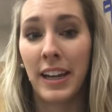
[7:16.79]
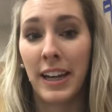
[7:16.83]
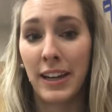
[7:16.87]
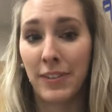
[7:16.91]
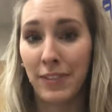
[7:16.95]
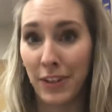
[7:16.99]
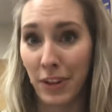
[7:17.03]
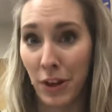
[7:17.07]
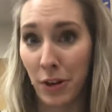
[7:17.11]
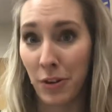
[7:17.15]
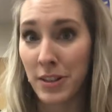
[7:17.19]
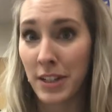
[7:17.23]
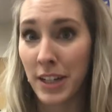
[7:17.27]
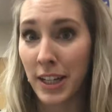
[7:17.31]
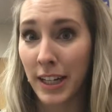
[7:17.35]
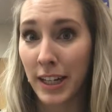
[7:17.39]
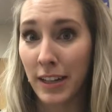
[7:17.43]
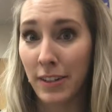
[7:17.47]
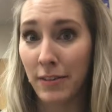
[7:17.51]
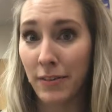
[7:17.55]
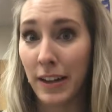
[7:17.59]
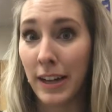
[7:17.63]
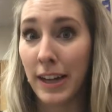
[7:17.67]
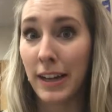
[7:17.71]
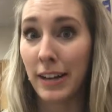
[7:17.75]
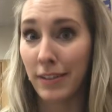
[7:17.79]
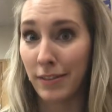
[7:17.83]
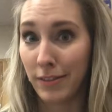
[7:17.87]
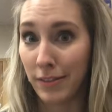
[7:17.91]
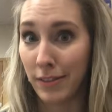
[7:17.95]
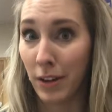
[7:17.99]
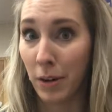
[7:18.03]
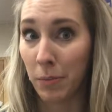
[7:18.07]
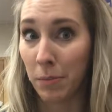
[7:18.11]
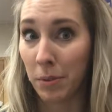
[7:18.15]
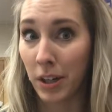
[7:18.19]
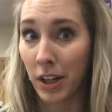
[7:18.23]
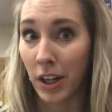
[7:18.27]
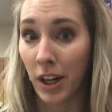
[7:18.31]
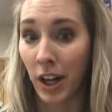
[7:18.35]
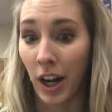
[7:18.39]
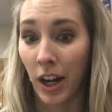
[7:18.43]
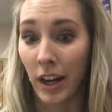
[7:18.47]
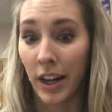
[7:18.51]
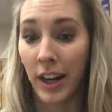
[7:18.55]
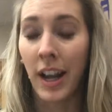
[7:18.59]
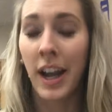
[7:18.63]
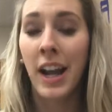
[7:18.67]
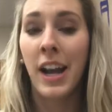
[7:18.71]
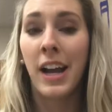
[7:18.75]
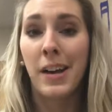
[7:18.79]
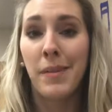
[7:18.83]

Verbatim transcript: If you know it's not gonna fit, don't put it on.